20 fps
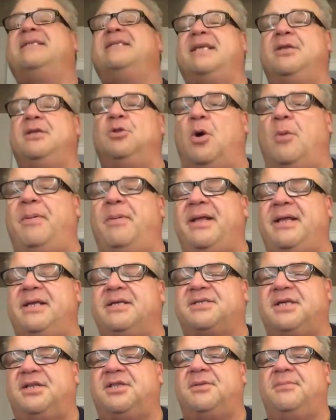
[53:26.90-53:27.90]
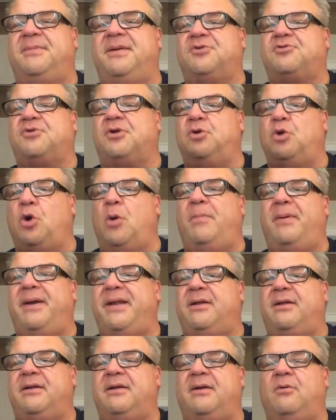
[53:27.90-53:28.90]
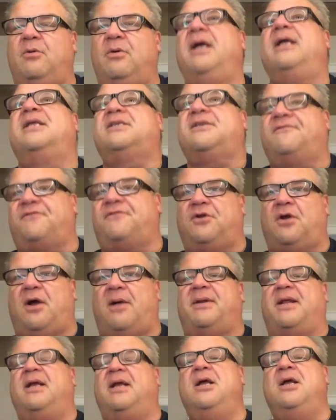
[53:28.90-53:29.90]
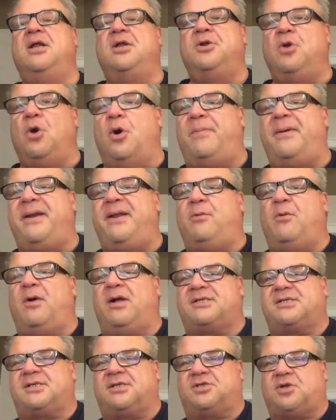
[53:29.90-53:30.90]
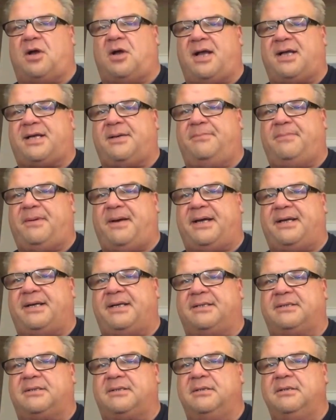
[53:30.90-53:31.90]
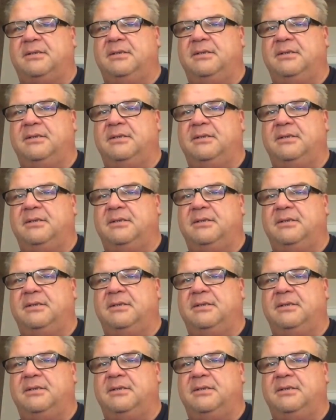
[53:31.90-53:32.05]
But you see, Dimitra, it's a phenomenon. Nobody wants to talk about it.